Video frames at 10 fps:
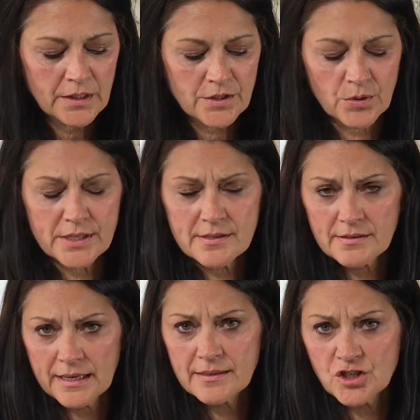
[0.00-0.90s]
So
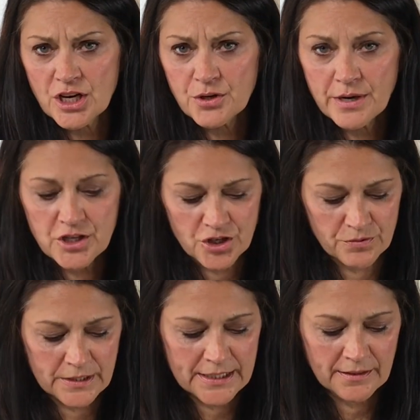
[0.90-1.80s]
it's like the
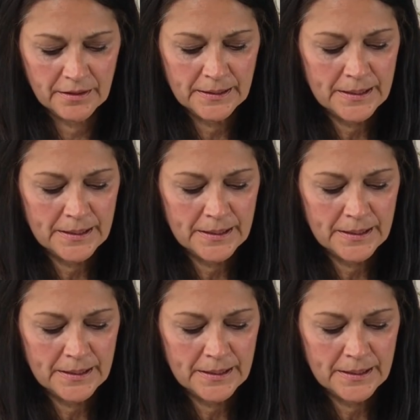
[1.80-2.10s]
generation, right?